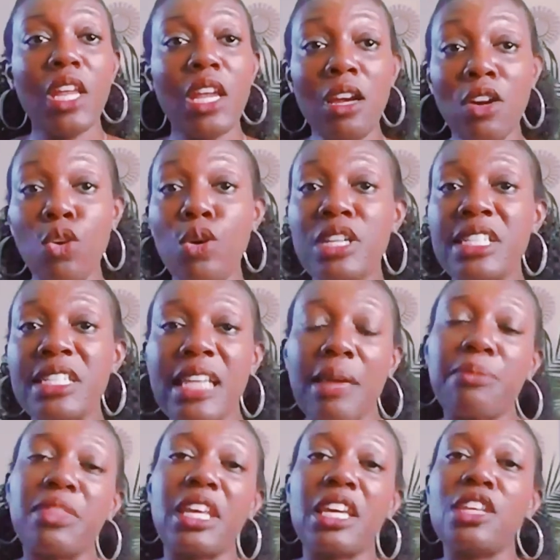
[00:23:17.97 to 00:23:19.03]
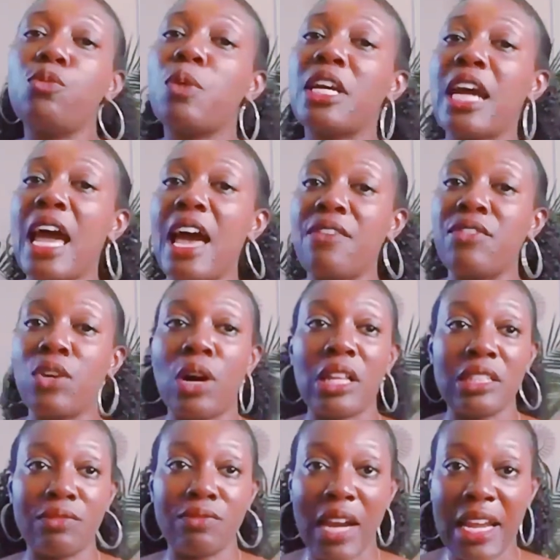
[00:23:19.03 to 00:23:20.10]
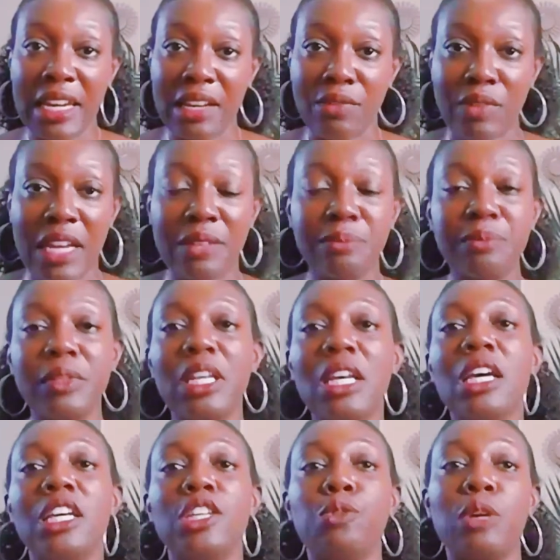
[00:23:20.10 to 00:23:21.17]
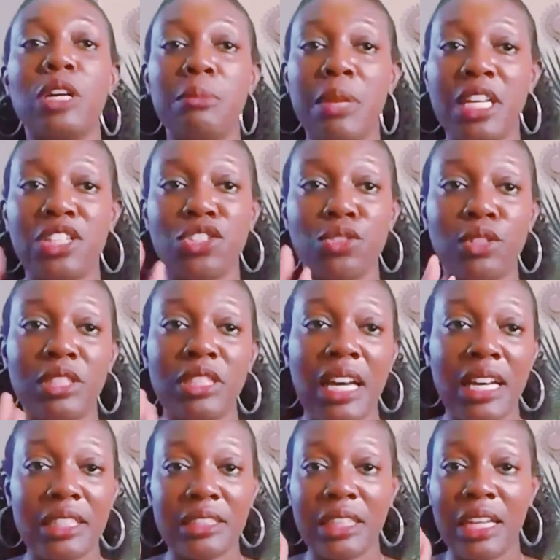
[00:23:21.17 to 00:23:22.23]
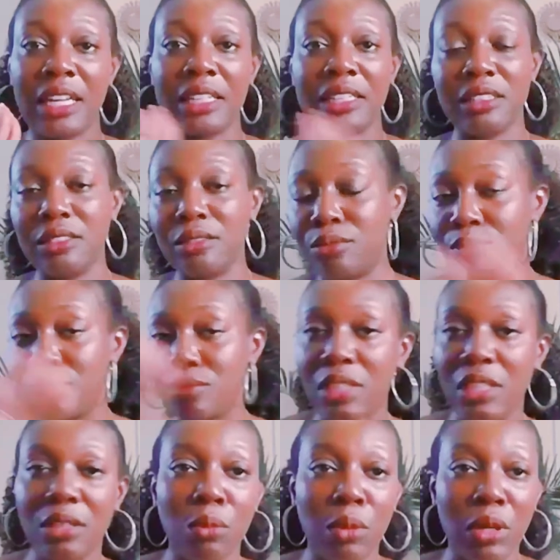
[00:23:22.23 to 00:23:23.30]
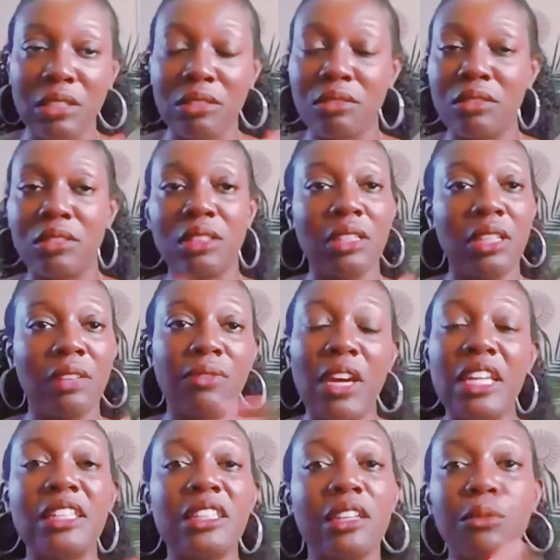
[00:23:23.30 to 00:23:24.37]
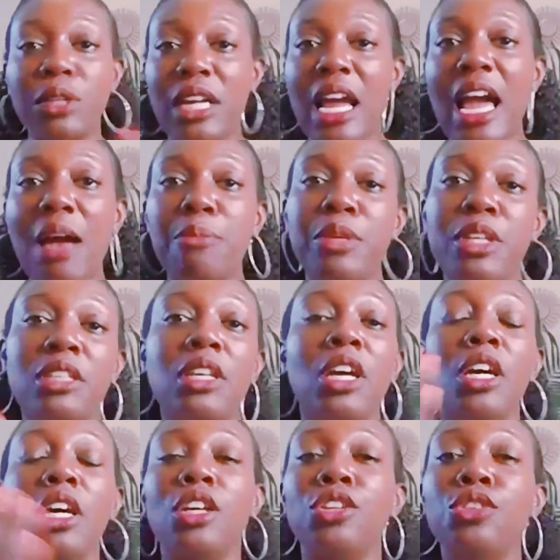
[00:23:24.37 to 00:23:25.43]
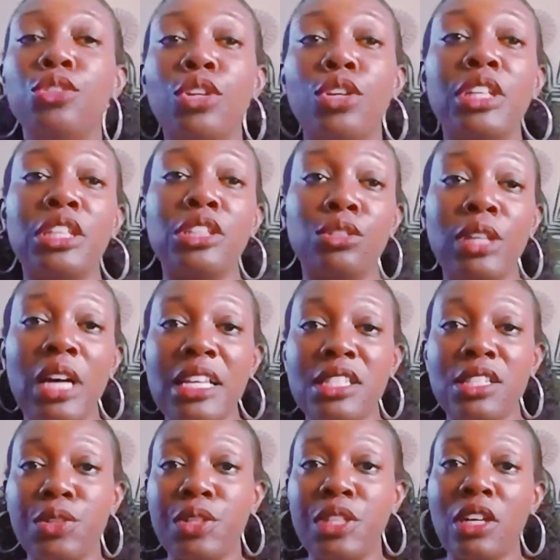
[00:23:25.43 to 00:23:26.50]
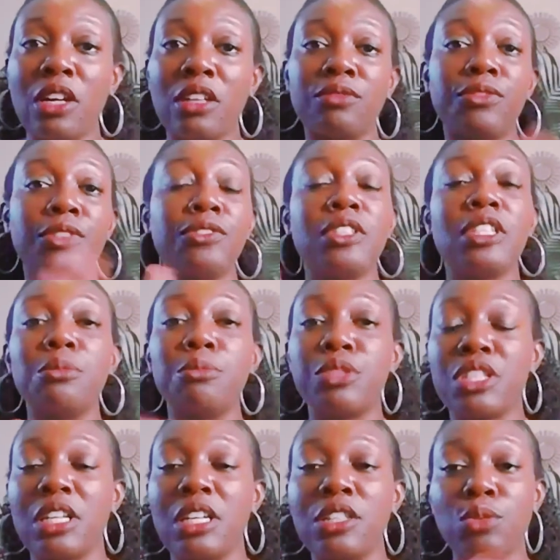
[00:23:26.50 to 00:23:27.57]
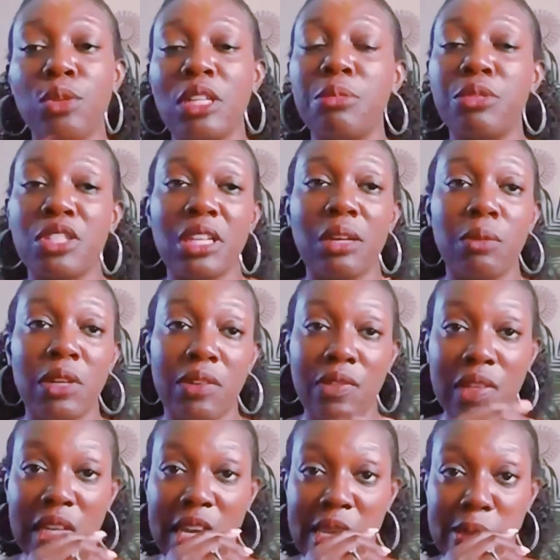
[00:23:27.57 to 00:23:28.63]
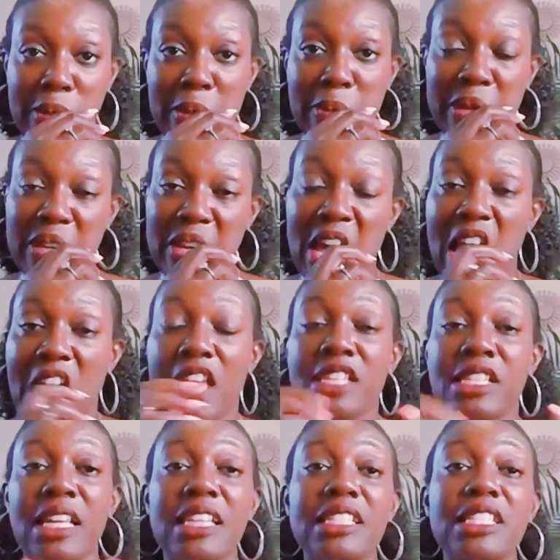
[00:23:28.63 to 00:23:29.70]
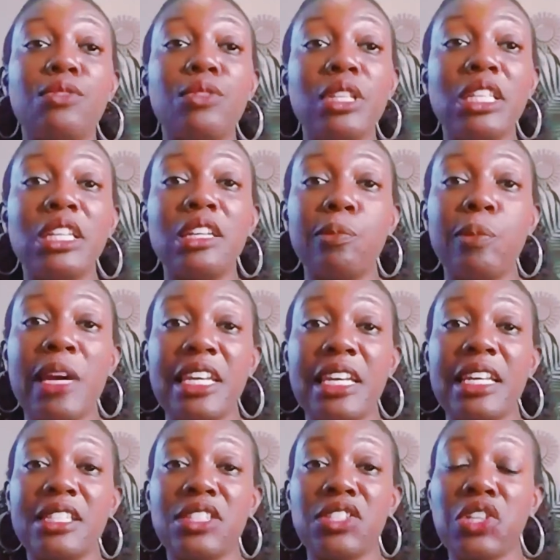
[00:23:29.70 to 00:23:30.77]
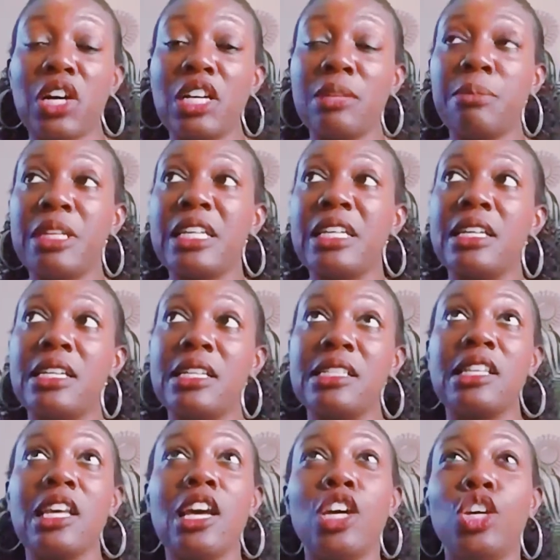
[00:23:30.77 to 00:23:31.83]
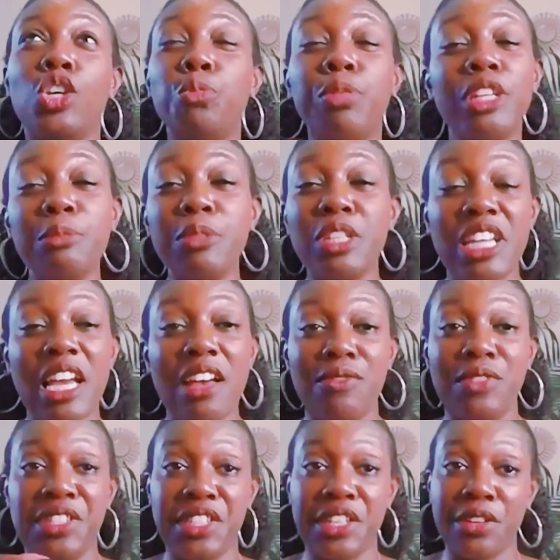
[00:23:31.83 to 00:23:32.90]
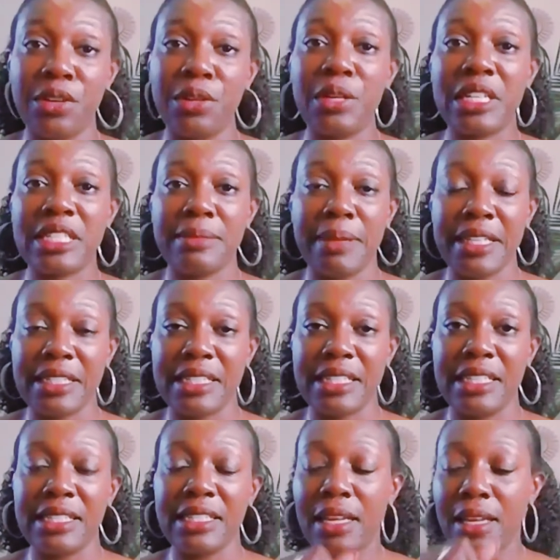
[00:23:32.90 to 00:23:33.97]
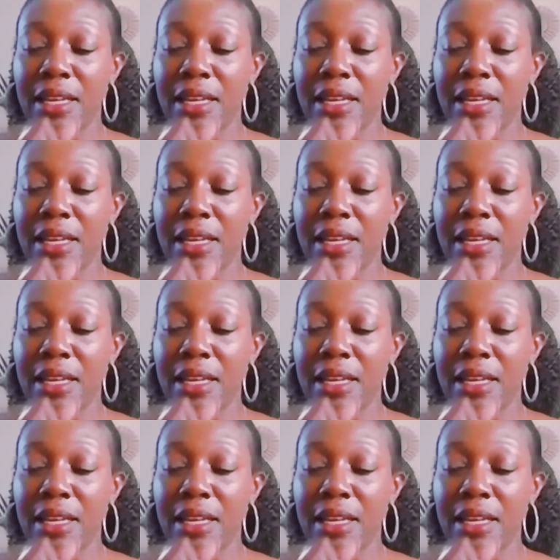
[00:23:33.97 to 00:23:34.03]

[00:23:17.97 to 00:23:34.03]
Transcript: Of course, same thing, you want to have it all in writing, right? You want to make sure that, like, when if anything were to happen, you know that you guys agreed on 15%, 20%, whatever the case may be. So that's a really good way to get started because you pretty much have zero expenses